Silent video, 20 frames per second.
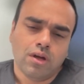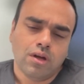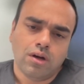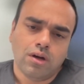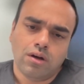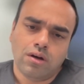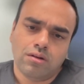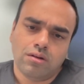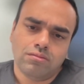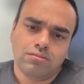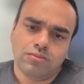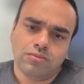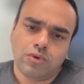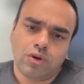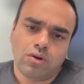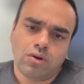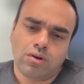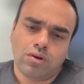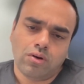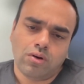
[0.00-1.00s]

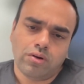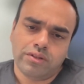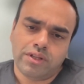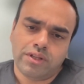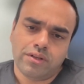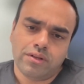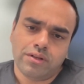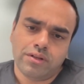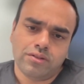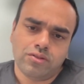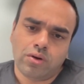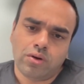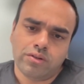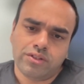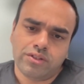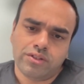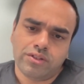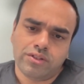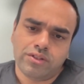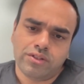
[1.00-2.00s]
or
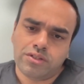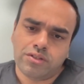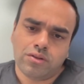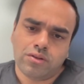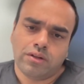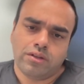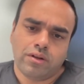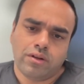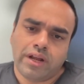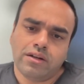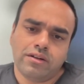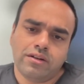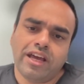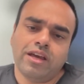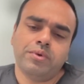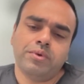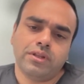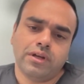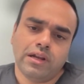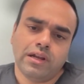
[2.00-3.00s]
just not the right time in
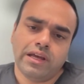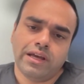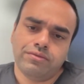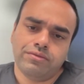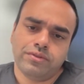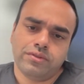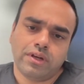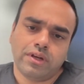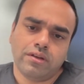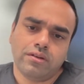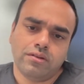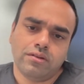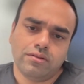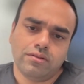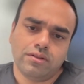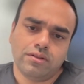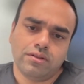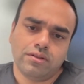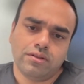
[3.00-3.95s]
their lives. And this is